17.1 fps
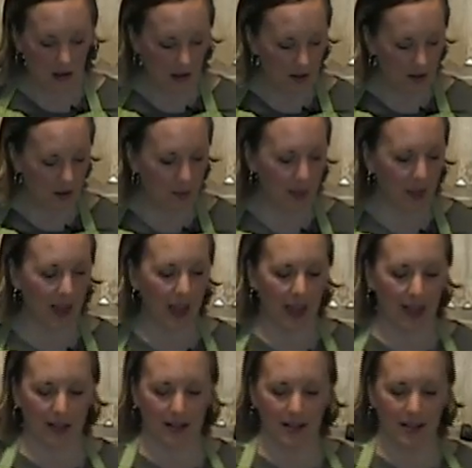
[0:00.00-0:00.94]
So I'm going to
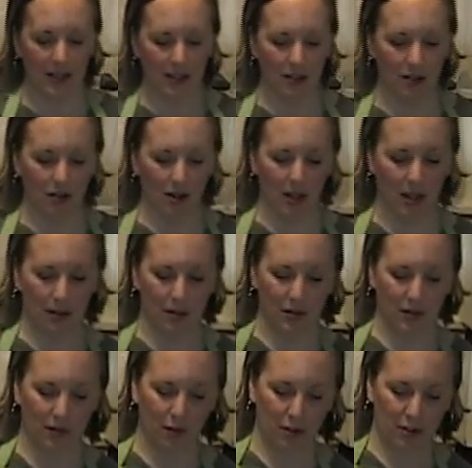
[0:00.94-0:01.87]
add 6
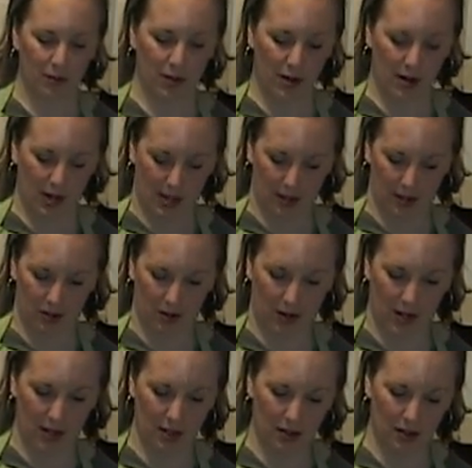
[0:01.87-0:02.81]
grams of rosemary
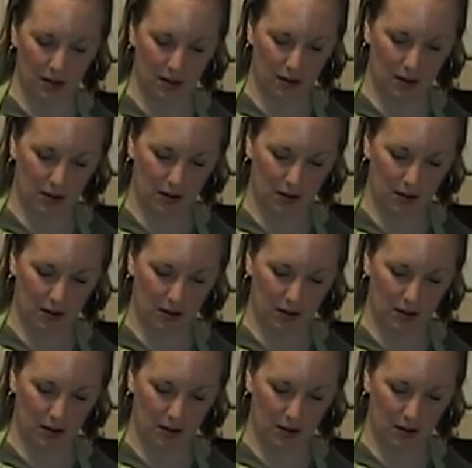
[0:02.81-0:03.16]
extract.